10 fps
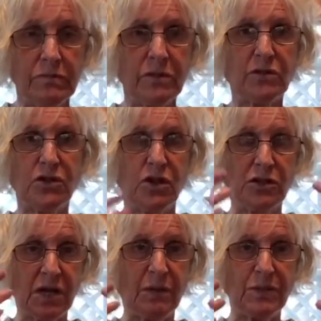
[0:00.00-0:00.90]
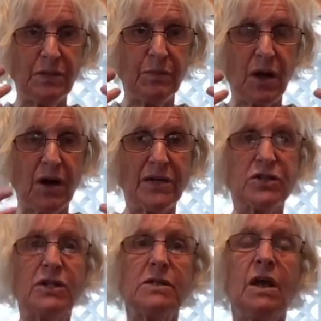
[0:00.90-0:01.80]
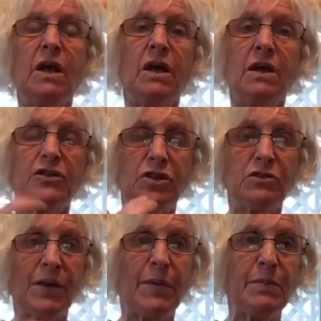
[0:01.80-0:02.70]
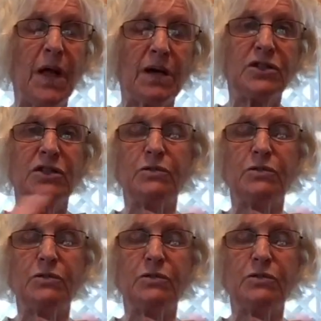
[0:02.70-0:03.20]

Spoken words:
The charge comes in blockages, shows up in blockages.